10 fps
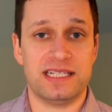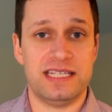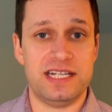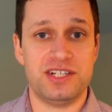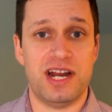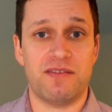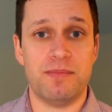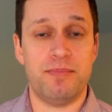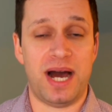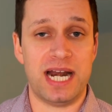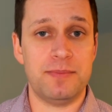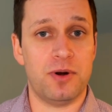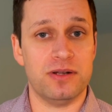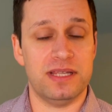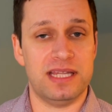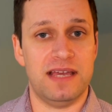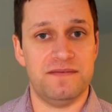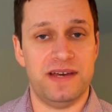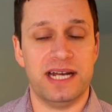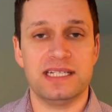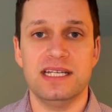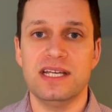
each and every body part that they affect,